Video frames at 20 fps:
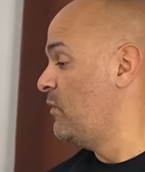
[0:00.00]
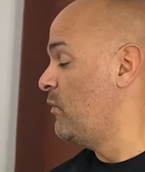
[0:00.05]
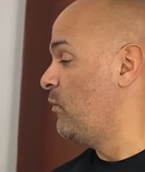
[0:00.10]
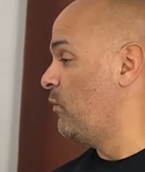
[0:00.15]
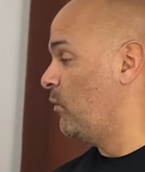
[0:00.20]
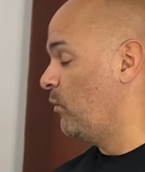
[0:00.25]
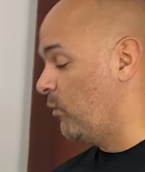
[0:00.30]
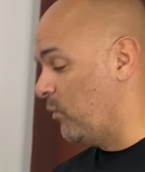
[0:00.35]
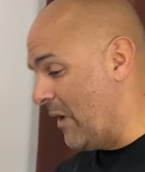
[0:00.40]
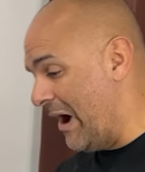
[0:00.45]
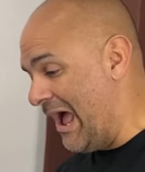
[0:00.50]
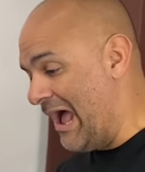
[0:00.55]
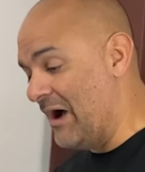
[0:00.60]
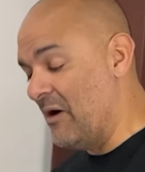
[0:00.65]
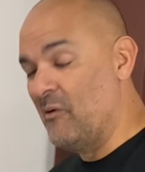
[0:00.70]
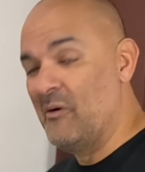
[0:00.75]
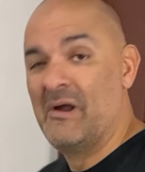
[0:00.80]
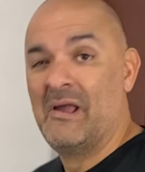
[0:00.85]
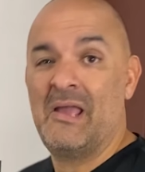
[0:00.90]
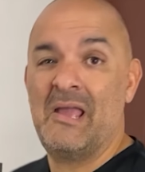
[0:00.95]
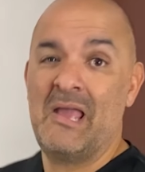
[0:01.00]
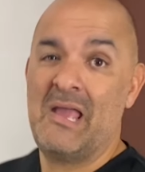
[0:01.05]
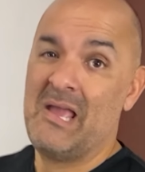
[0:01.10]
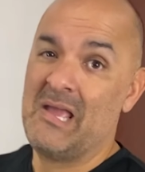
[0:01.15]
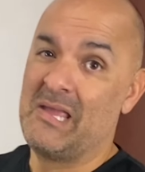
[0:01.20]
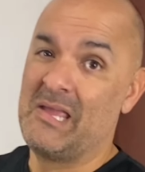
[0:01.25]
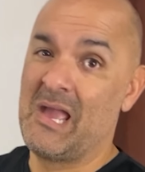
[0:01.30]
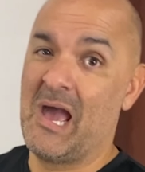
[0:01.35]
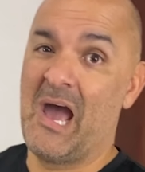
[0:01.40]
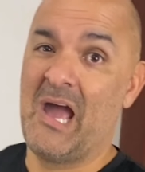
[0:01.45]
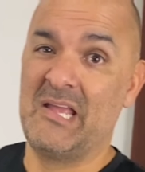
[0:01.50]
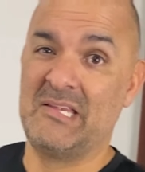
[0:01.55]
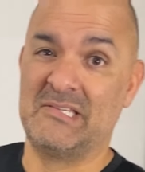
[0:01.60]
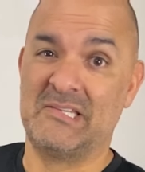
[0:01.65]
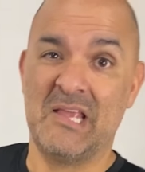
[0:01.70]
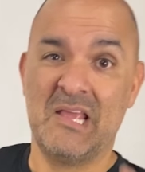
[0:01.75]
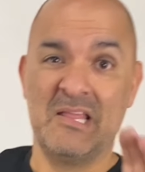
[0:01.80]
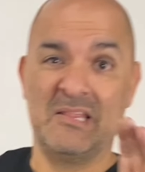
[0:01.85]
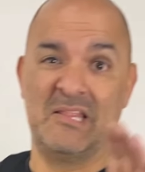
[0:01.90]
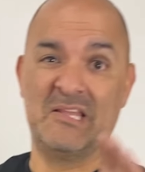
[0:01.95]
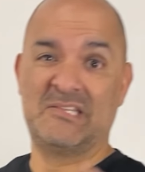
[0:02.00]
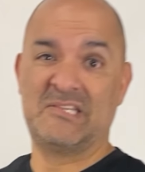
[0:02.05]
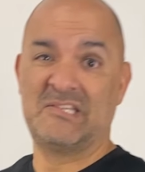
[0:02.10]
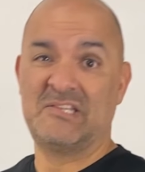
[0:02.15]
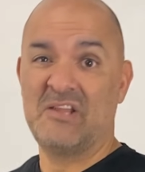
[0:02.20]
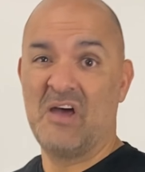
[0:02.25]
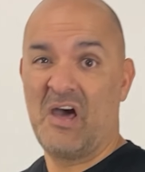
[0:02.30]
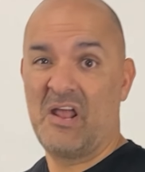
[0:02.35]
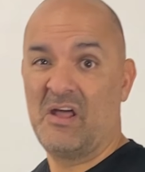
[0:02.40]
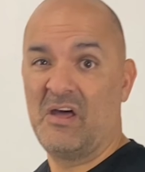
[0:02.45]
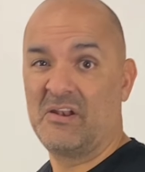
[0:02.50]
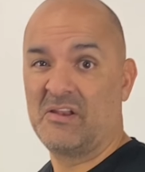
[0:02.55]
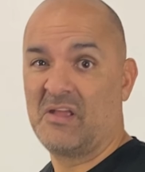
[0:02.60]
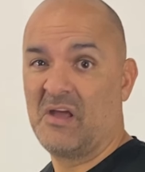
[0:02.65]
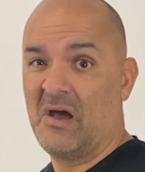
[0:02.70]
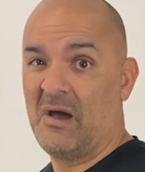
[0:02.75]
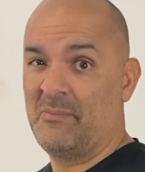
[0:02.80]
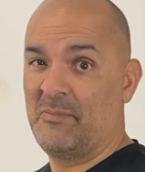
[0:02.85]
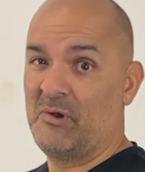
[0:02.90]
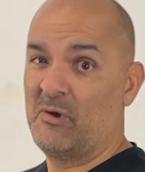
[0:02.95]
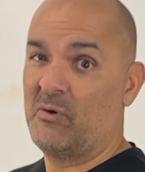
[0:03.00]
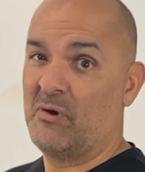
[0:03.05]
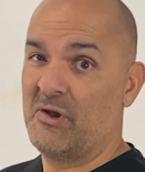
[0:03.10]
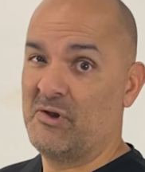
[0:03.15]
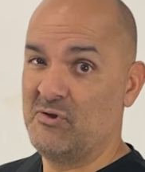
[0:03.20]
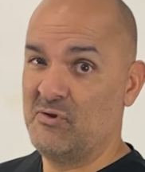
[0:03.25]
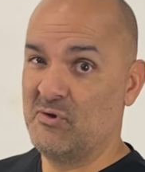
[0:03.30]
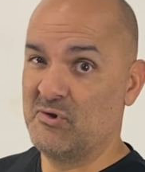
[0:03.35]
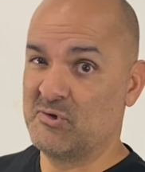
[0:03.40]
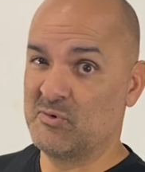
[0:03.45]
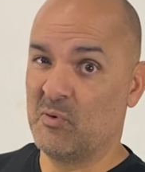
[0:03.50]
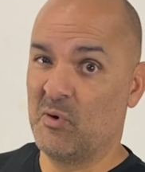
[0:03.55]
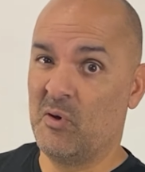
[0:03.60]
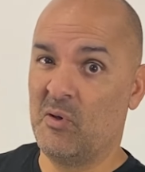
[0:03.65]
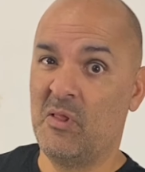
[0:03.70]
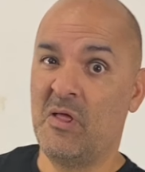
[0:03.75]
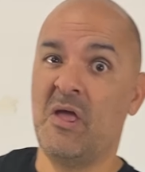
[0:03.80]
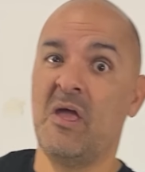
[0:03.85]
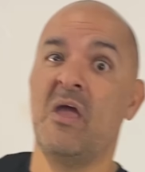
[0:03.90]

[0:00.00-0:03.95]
Wow. Guys, this is not uncommon or unusual.